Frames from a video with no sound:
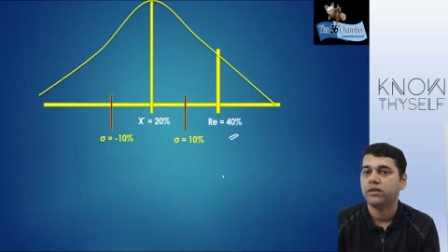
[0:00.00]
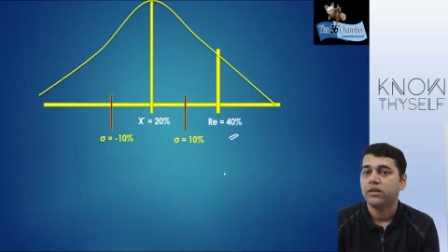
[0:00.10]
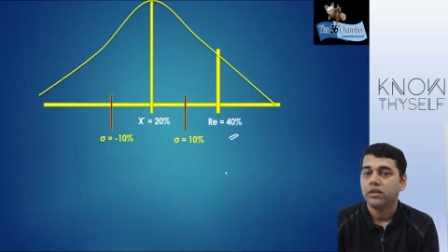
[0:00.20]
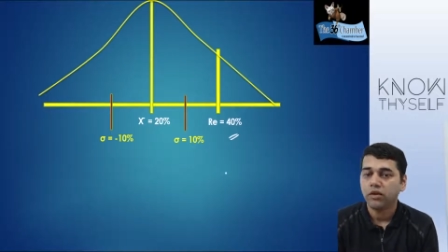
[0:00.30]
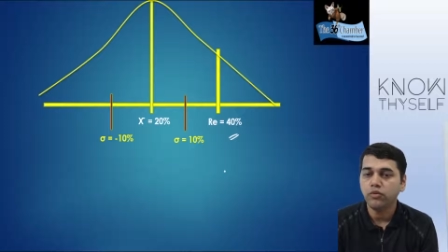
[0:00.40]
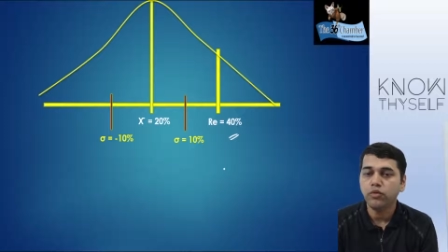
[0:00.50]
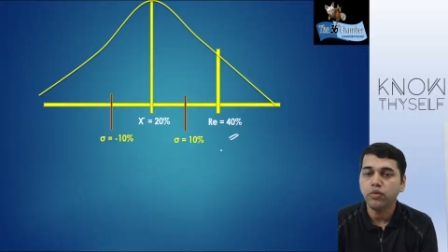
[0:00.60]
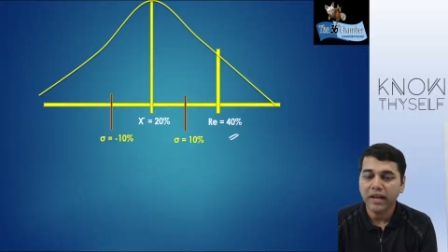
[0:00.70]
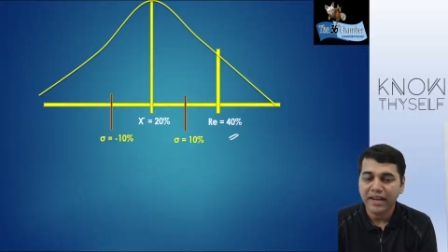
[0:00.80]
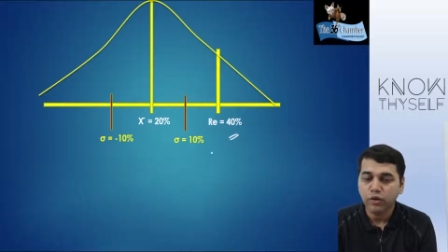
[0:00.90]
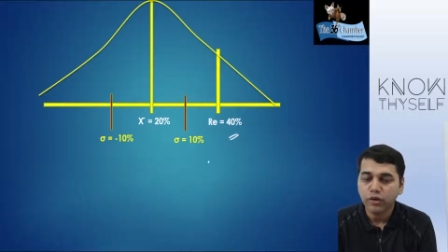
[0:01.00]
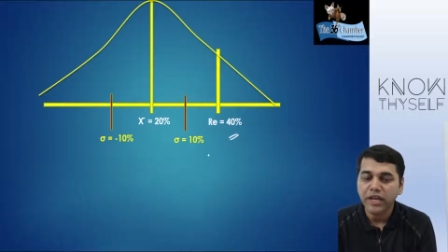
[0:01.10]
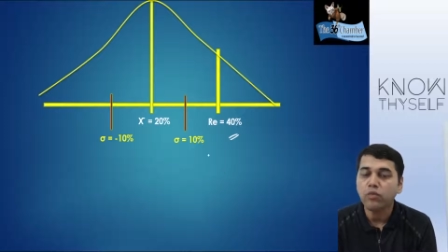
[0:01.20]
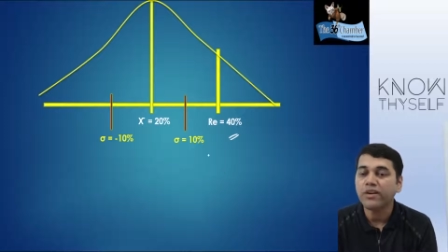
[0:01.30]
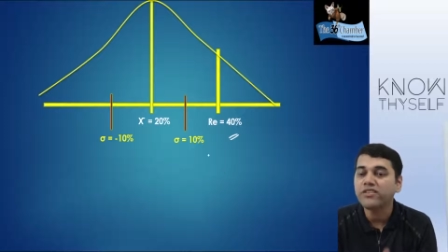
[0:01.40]
Now you are
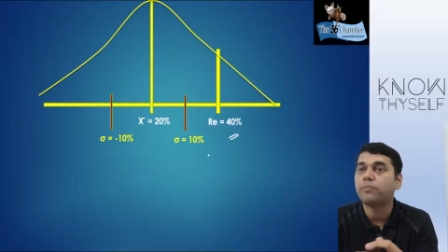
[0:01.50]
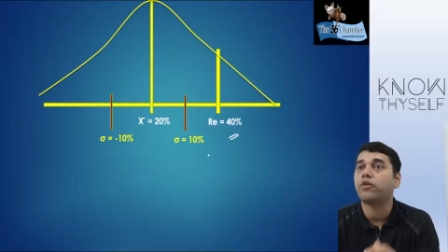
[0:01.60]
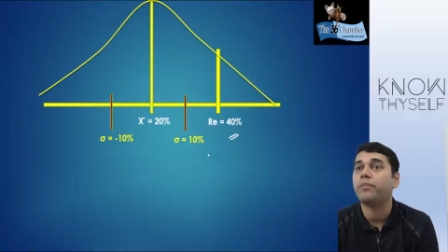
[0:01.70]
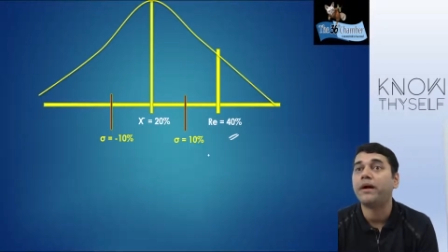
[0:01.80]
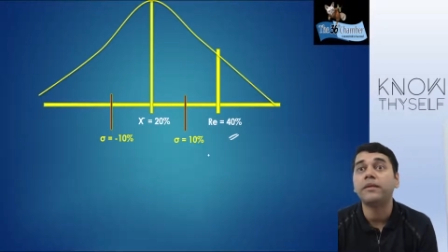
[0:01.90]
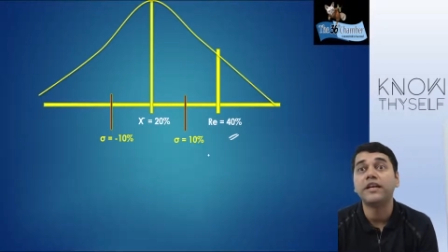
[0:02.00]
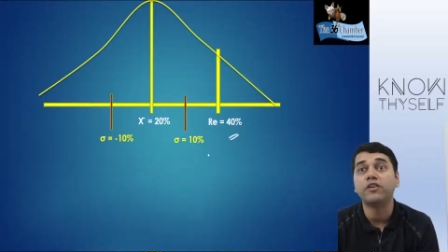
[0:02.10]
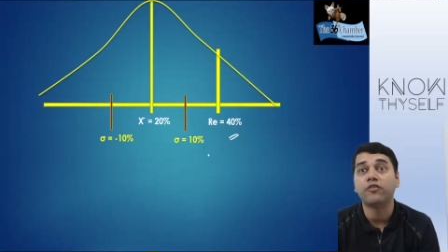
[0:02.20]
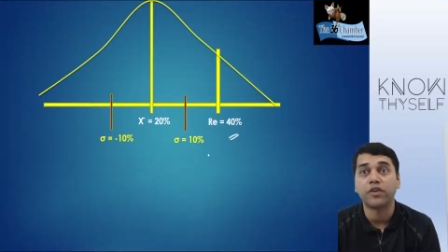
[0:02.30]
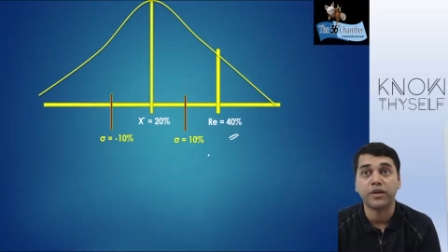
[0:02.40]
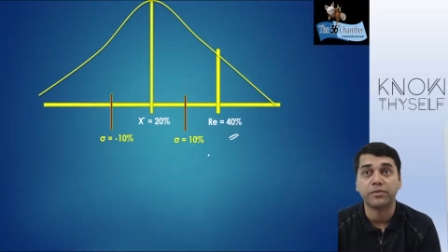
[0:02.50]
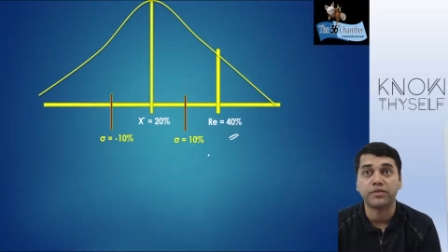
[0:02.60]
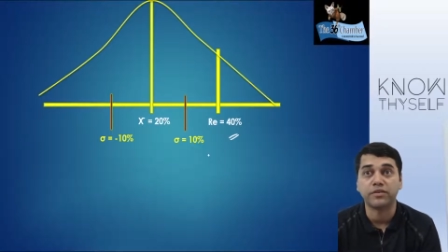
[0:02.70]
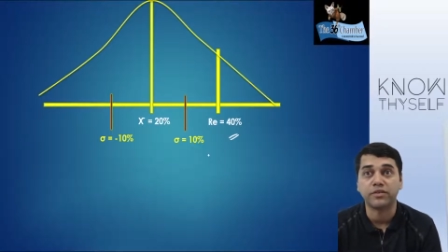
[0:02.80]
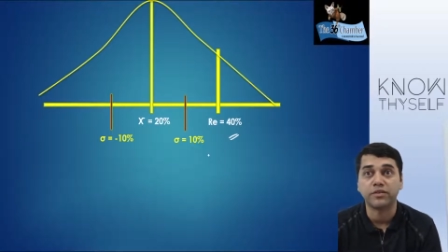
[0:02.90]
looking what is the probability of 40%
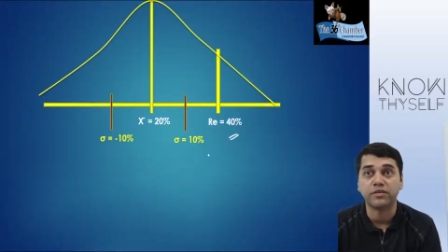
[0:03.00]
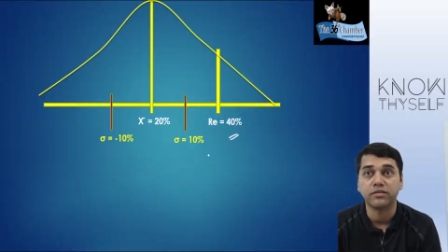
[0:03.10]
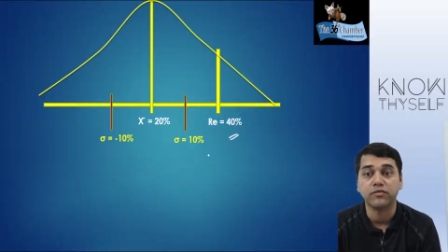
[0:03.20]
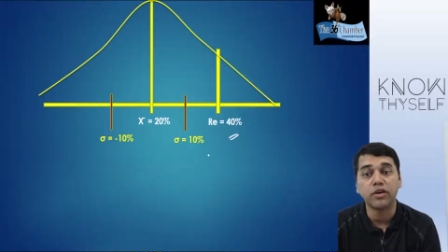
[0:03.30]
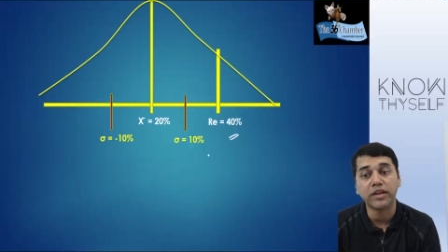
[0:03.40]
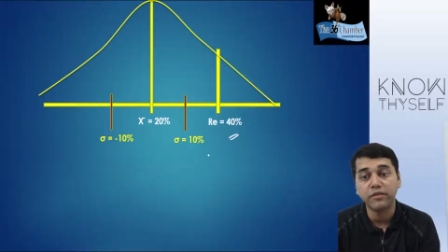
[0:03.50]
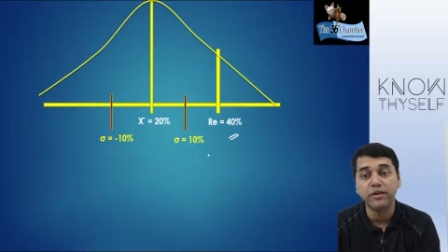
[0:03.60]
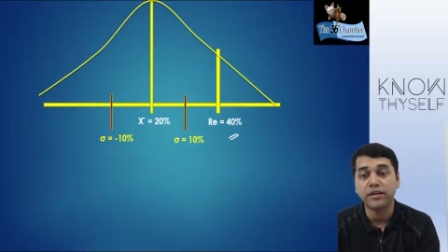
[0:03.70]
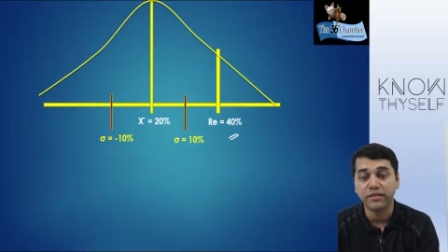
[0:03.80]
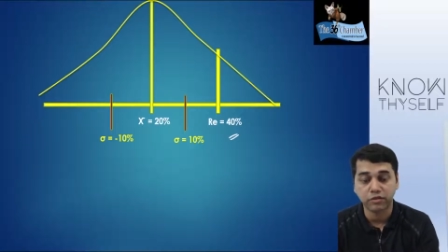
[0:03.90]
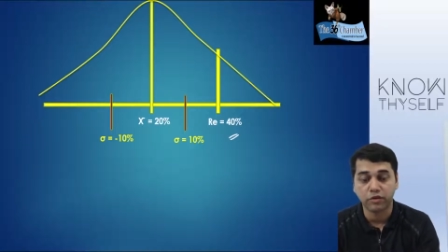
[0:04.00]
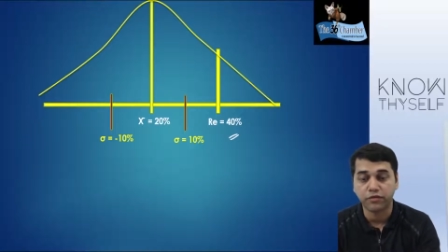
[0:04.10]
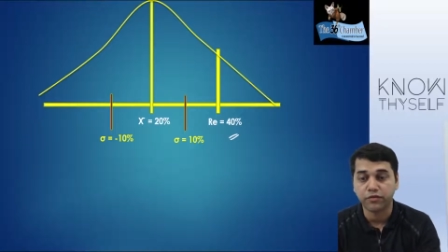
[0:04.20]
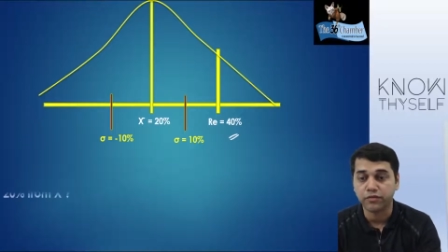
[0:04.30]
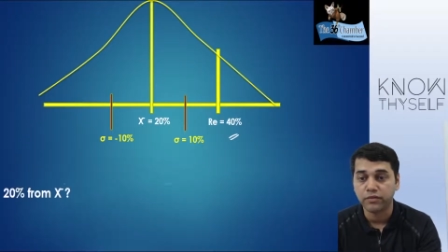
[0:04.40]
return for given risk of
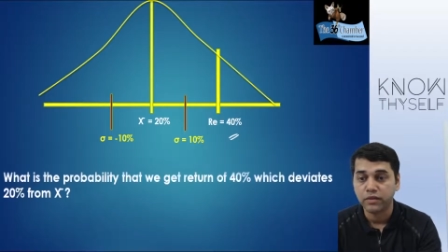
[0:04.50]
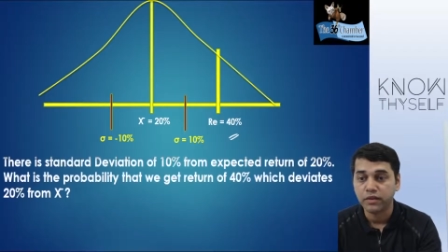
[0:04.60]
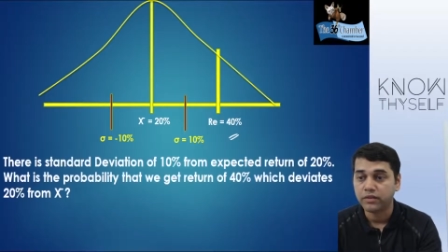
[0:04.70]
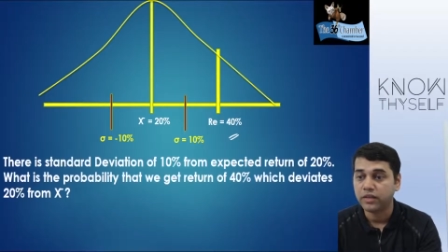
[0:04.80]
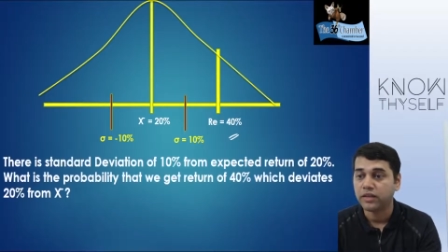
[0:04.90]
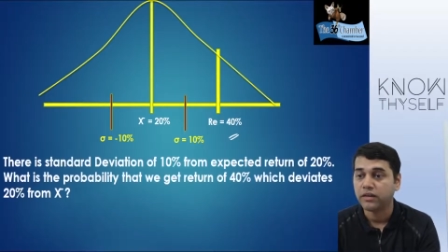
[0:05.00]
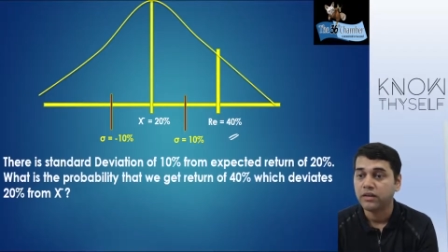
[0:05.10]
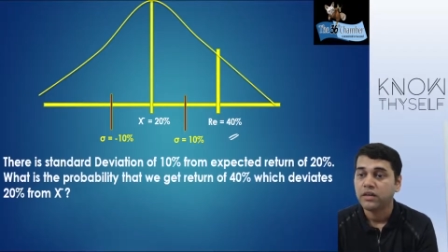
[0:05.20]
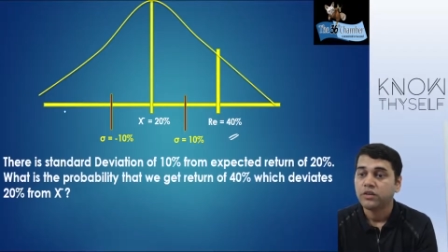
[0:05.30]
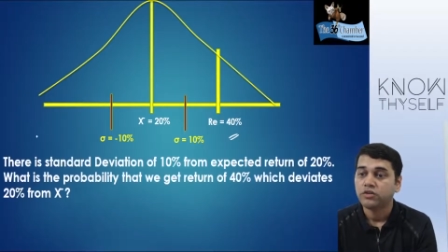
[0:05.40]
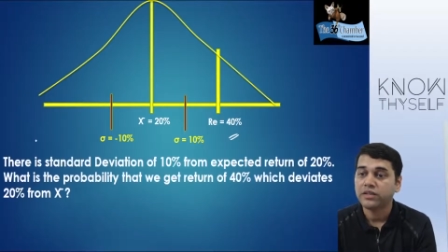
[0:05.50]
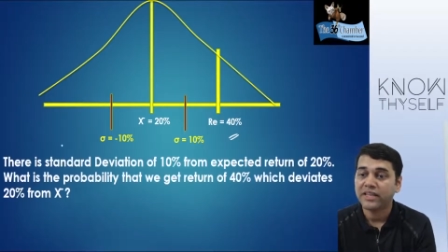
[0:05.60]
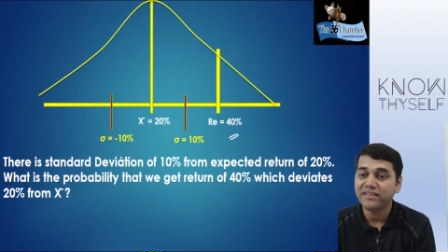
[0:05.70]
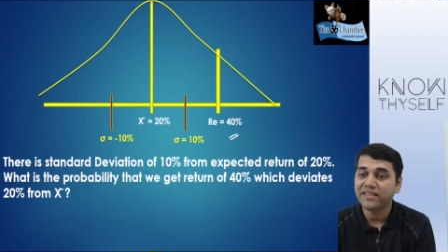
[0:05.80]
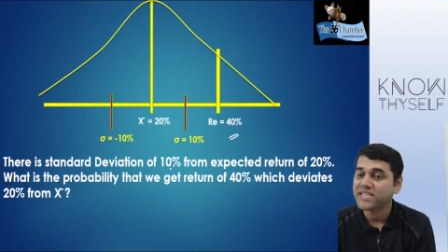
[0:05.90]
thing. So there
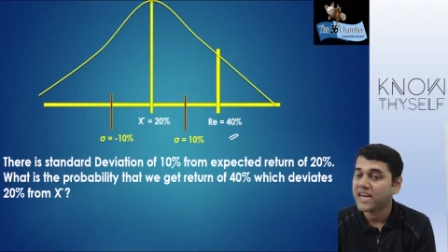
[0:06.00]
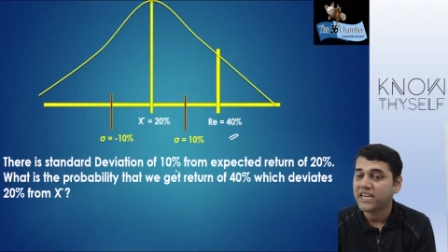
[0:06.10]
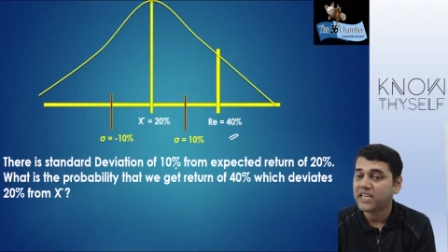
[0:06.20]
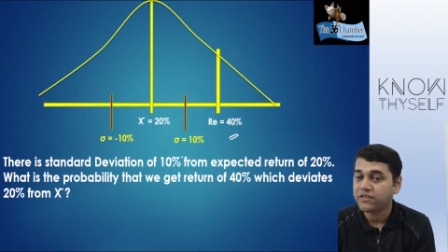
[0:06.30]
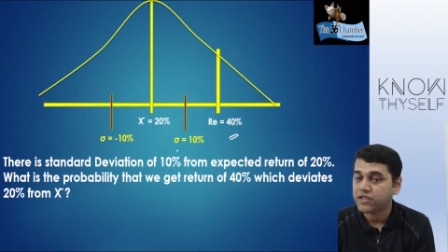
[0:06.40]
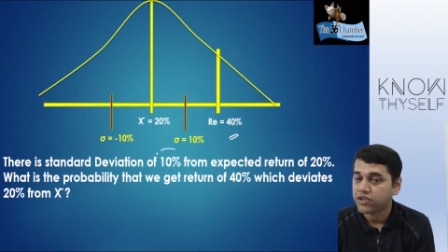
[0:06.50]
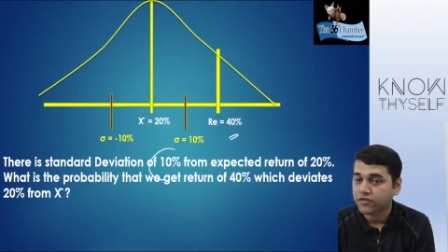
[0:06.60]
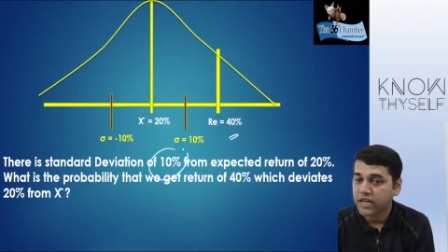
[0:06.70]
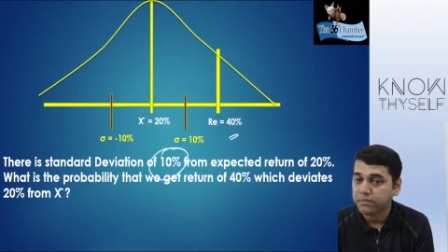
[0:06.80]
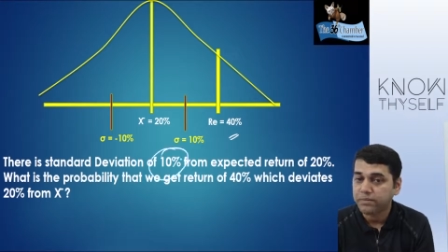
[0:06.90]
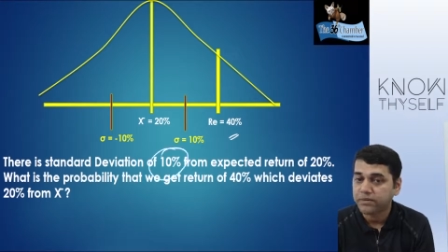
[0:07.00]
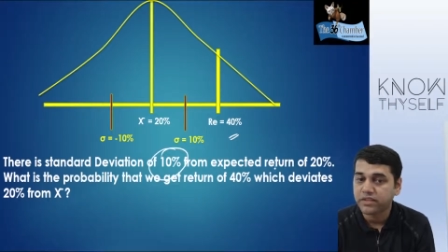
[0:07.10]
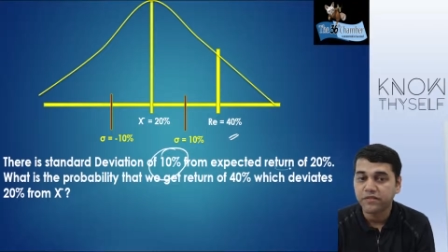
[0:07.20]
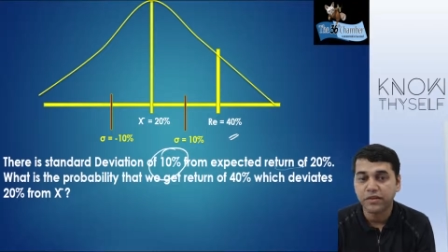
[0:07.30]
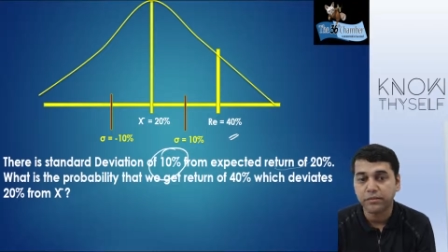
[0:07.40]
is a standard deviation of
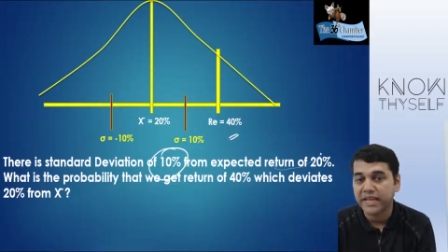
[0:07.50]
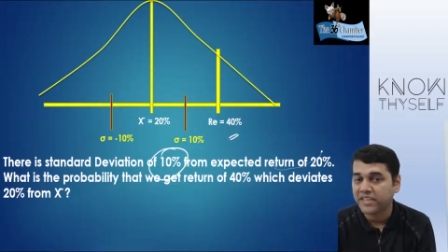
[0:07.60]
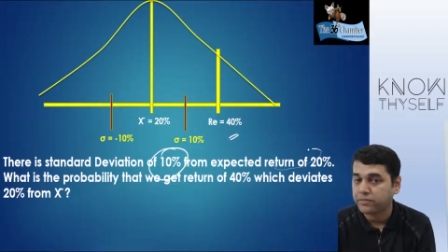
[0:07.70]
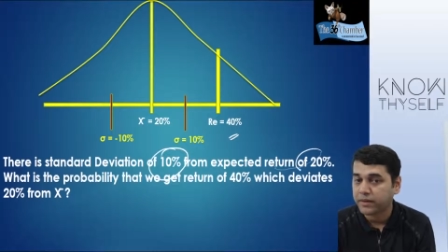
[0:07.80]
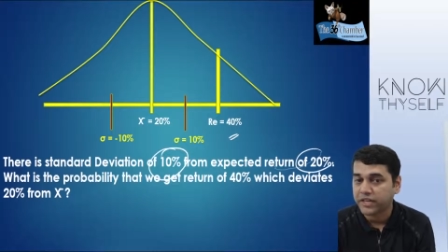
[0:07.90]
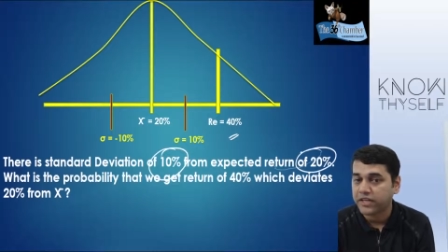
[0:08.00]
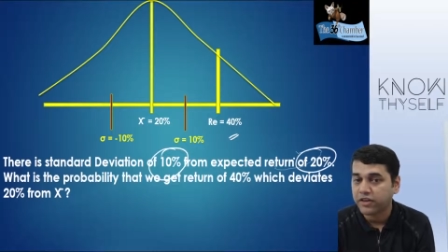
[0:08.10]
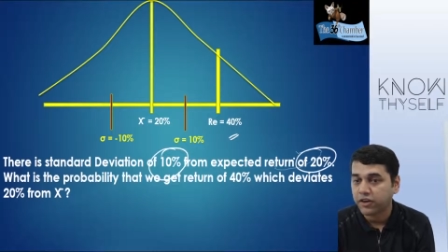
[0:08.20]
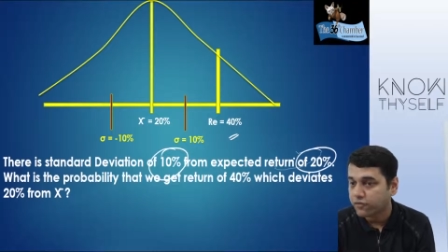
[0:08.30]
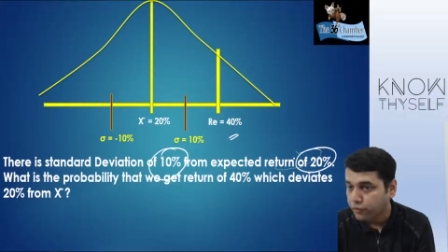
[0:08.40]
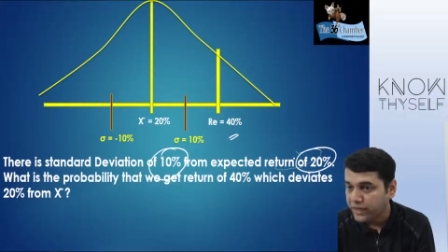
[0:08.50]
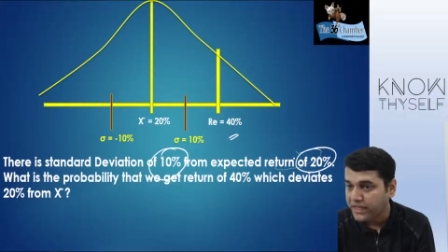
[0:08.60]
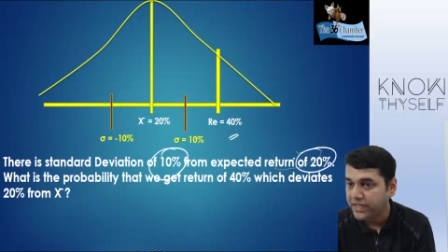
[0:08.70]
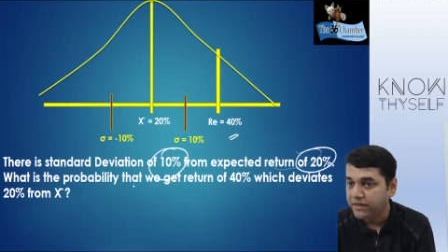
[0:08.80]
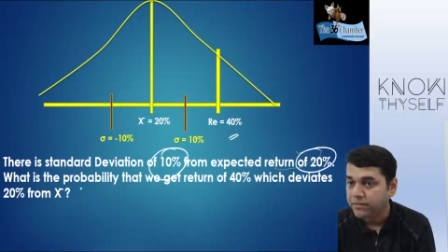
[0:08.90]
10% from the expected return of
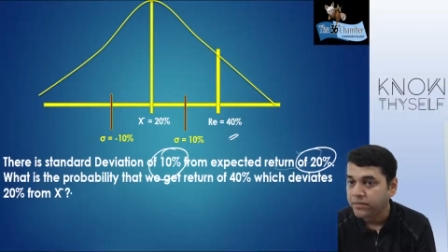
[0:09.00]
20.